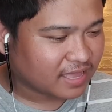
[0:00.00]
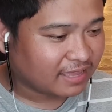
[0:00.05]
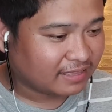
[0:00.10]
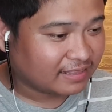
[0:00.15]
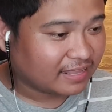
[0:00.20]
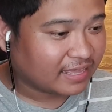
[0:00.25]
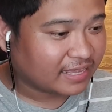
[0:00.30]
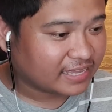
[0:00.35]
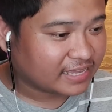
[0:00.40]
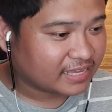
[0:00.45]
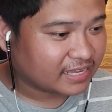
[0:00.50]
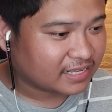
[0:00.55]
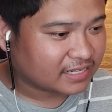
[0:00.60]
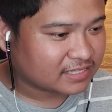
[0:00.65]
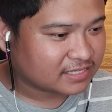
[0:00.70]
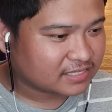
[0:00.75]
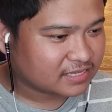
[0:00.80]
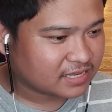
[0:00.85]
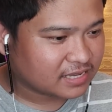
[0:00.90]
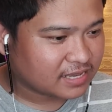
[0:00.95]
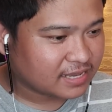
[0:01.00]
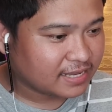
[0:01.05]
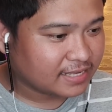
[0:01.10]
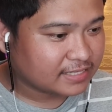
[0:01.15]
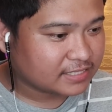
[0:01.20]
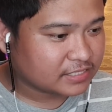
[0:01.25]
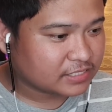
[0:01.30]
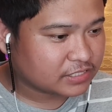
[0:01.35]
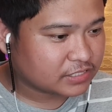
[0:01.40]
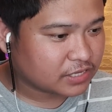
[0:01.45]
I like it.
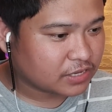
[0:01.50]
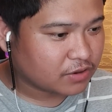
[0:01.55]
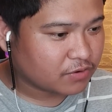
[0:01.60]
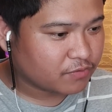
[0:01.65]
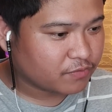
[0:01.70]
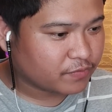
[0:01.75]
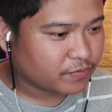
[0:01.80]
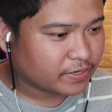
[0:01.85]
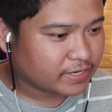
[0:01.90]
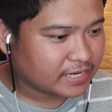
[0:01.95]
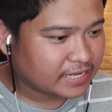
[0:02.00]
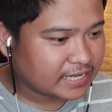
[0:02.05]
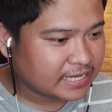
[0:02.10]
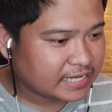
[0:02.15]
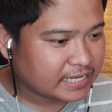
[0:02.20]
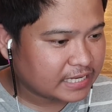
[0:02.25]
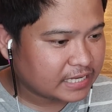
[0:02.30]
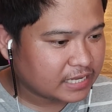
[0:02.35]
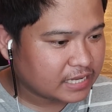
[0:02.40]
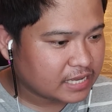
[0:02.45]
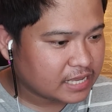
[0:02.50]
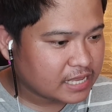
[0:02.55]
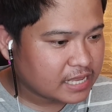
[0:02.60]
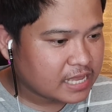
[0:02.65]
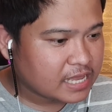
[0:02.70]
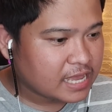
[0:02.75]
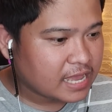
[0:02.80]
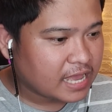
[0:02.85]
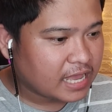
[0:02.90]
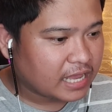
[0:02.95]
It's really
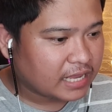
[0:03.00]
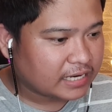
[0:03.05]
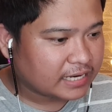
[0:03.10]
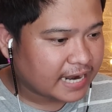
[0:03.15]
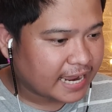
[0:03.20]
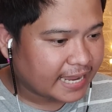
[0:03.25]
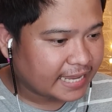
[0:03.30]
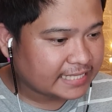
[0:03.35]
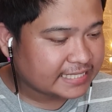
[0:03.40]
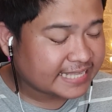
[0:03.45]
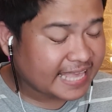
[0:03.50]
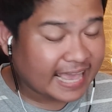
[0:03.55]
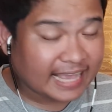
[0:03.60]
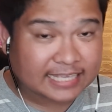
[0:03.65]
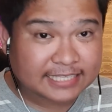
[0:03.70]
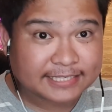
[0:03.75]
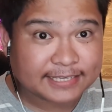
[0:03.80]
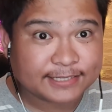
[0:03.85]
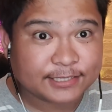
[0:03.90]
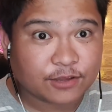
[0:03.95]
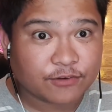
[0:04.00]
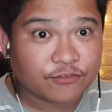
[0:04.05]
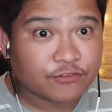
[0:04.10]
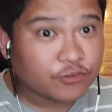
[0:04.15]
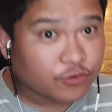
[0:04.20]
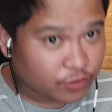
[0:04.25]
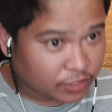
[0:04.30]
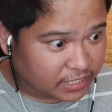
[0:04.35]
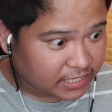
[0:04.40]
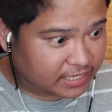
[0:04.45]
nice accent of
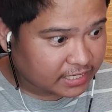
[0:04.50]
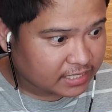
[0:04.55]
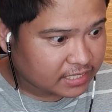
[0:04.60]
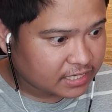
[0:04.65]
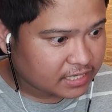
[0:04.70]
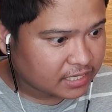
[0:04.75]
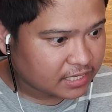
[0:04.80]
green.